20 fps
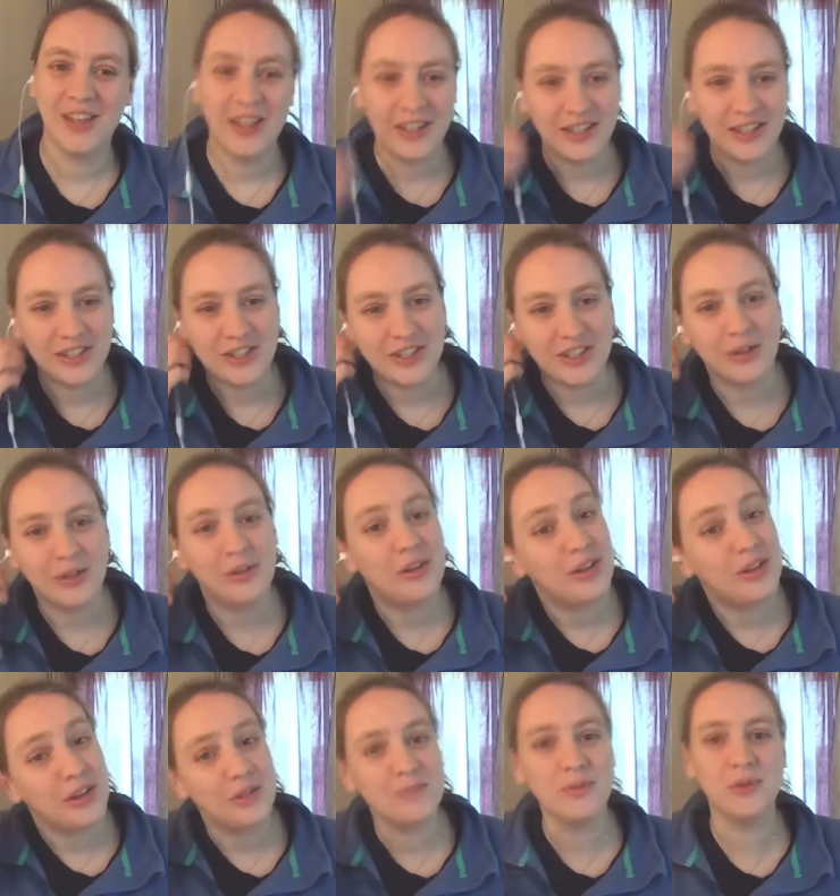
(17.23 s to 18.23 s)
So
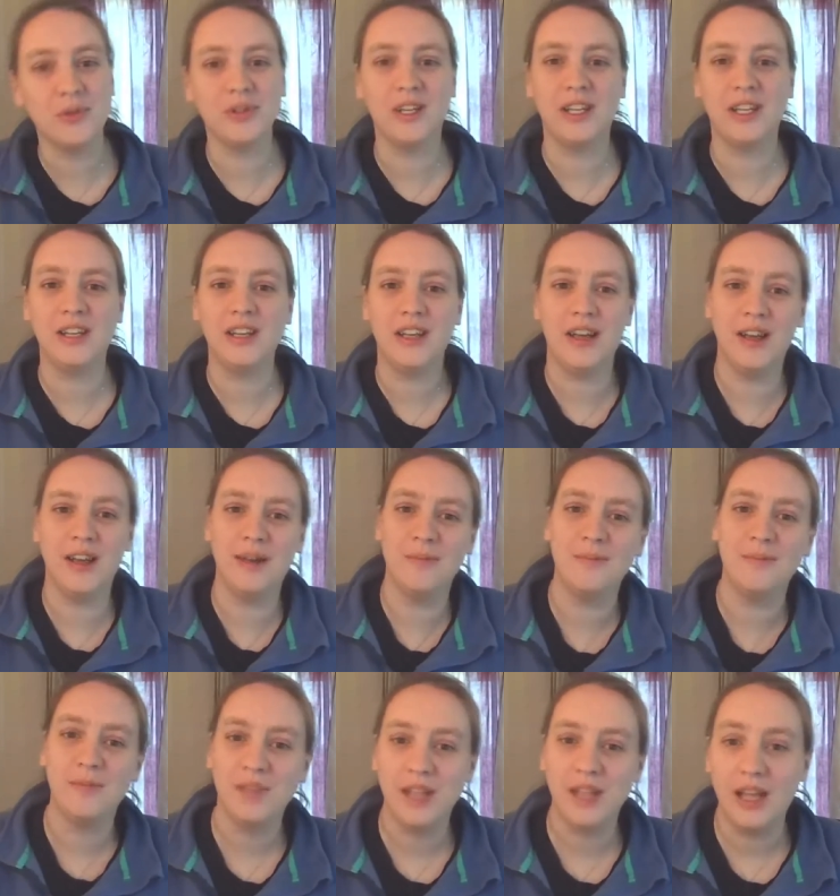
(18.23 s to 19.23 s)
good morning. Um,
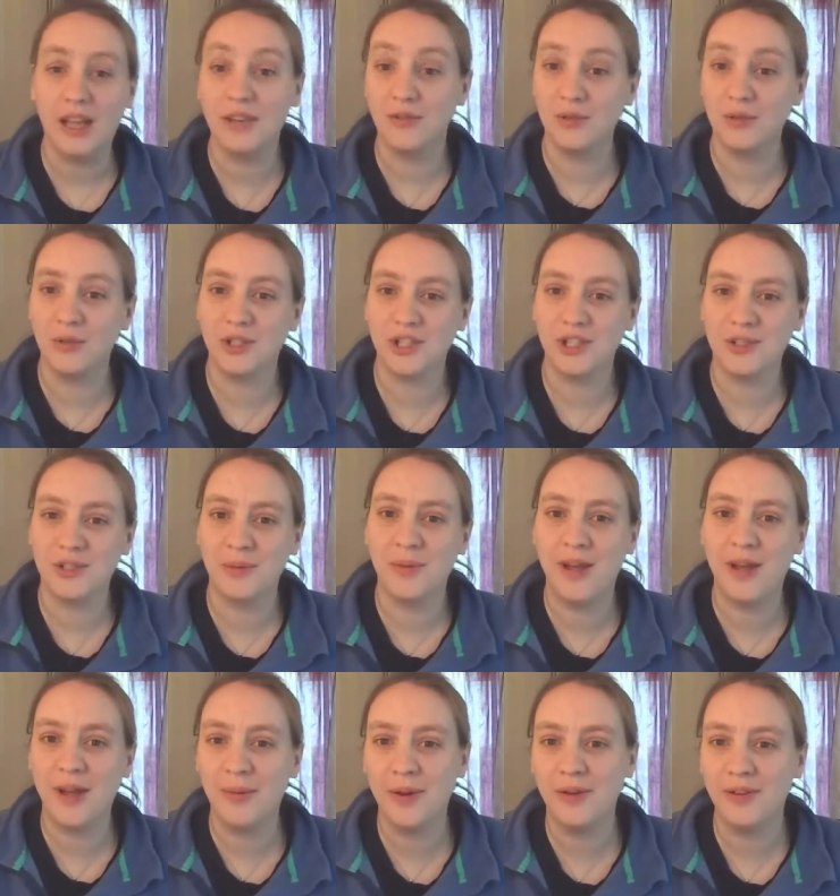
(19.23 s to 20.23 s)
and if you're watching
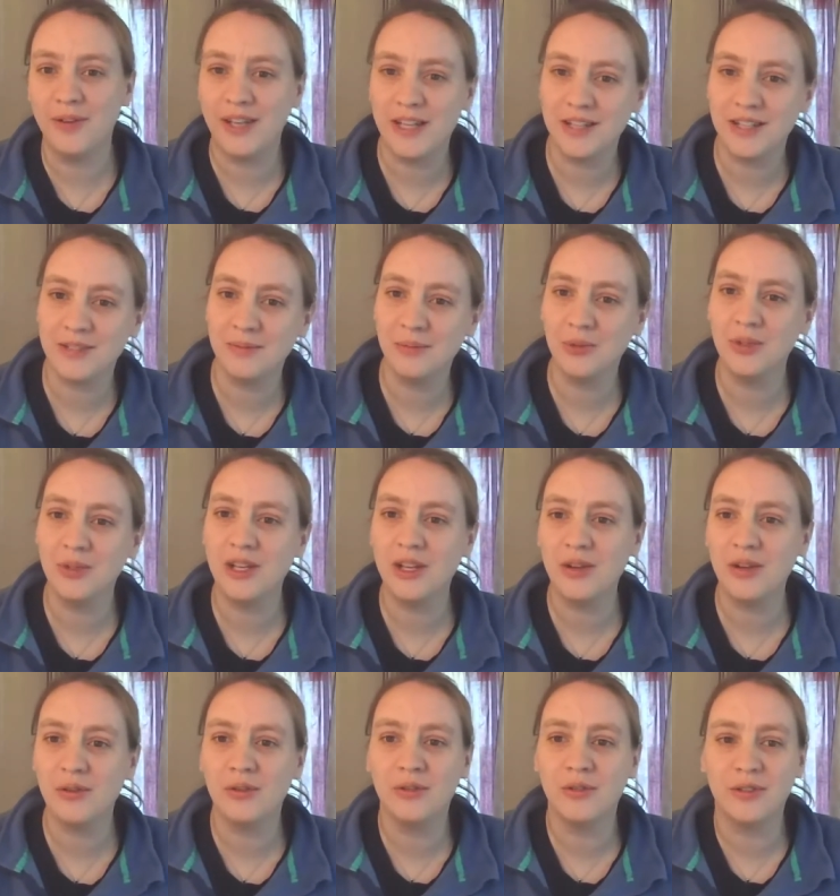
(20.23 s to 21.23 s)
somewhere where it isn't morning,
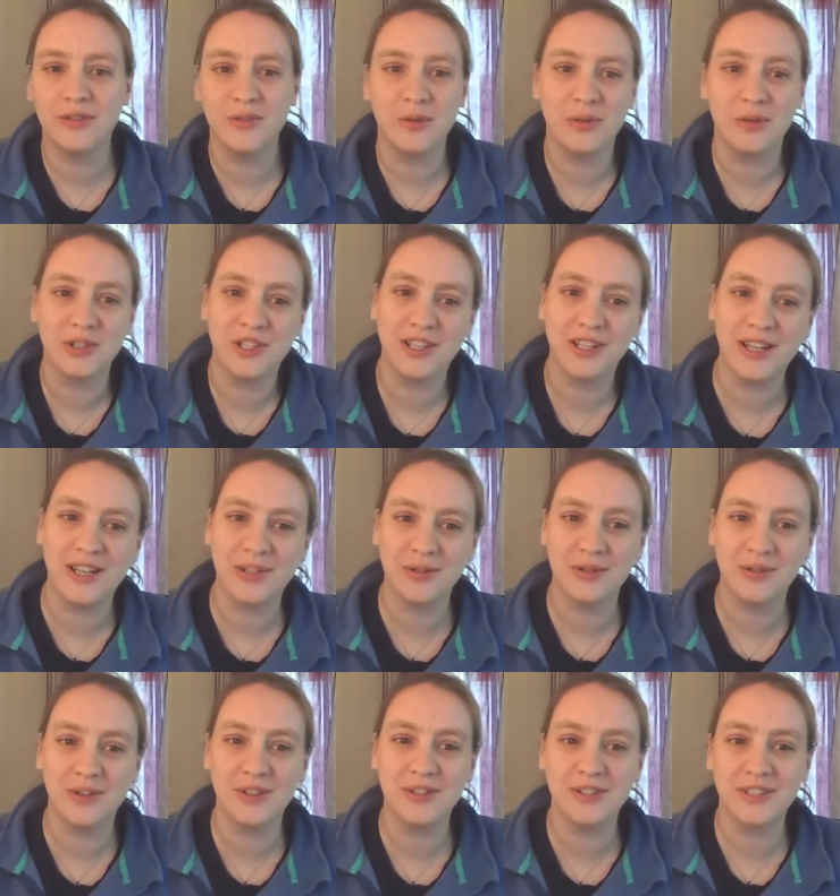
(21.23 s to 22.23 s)
or if you're watching
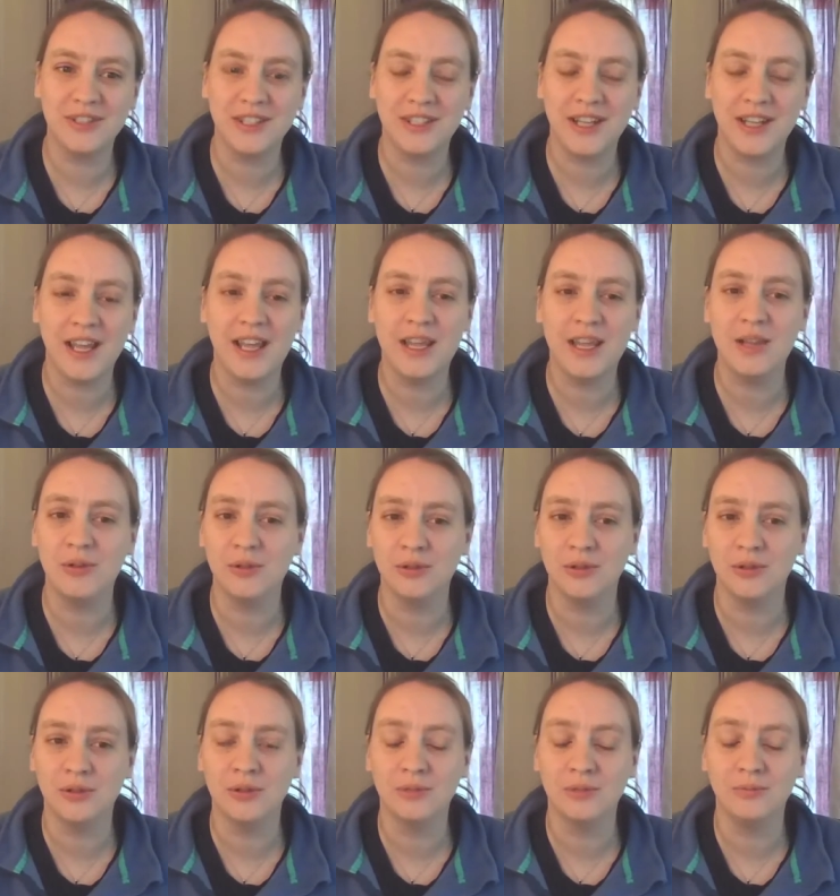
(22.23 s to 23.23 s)
later on today
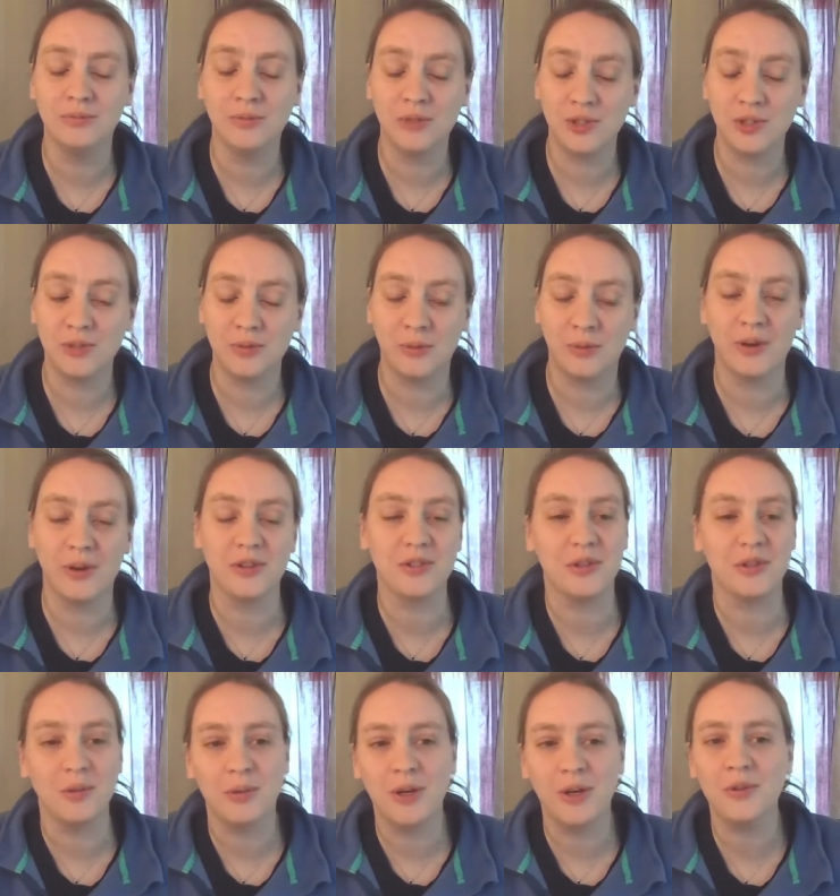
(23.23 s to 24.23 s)
or somewhere else
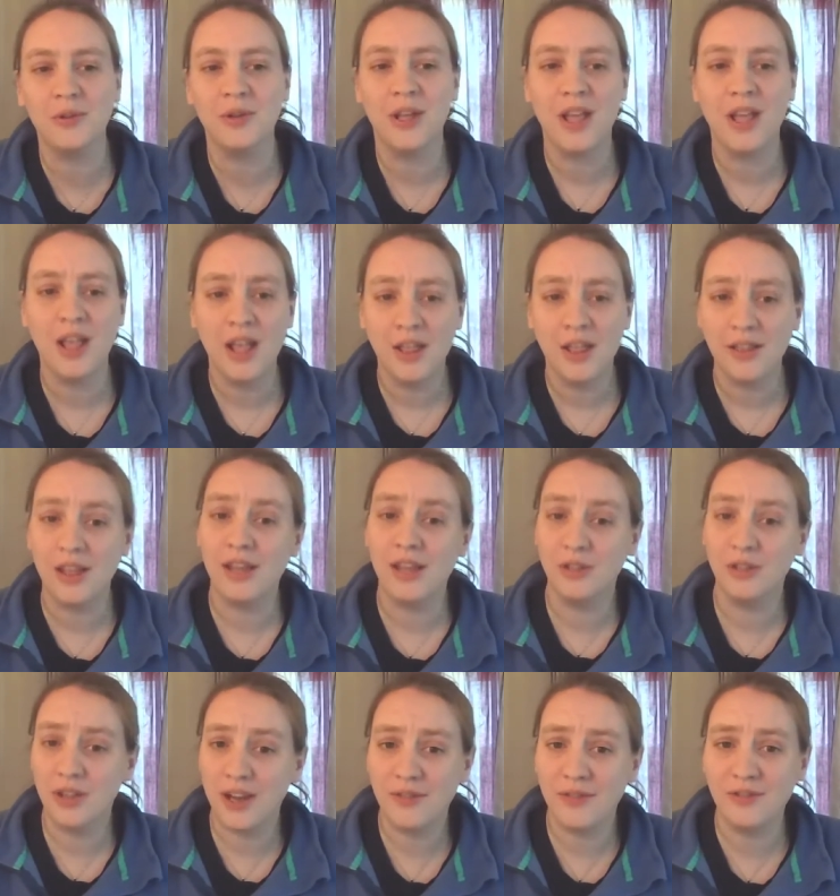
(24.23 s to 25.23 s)
in the world, then
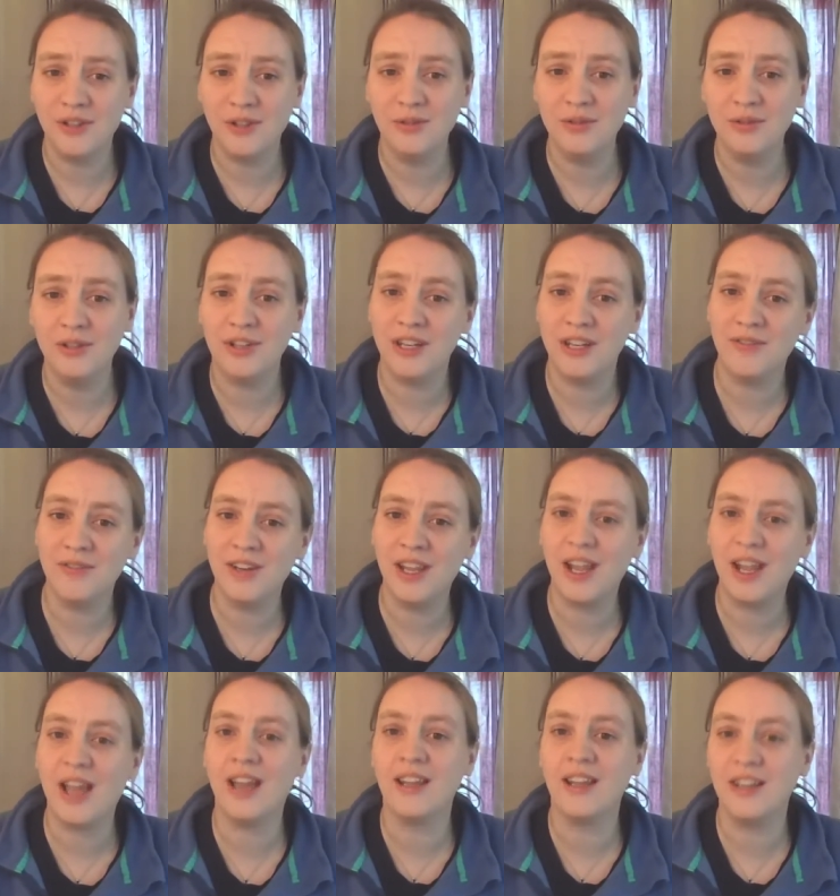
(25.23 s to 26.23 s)
good afternoon, good
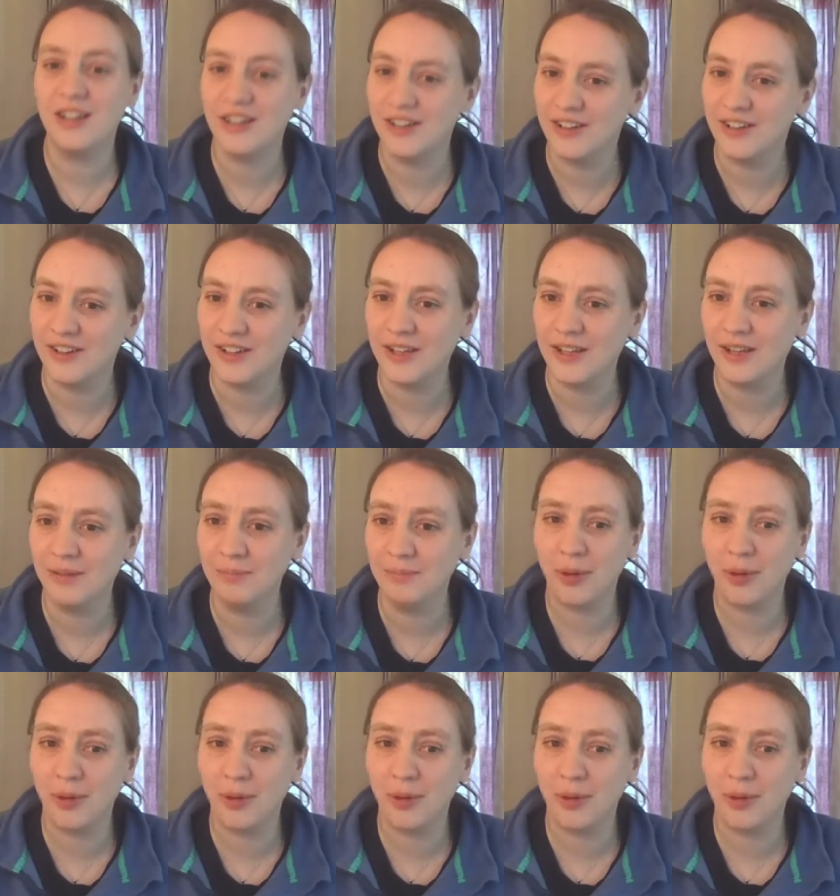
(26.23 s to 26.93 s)
evening, and good night.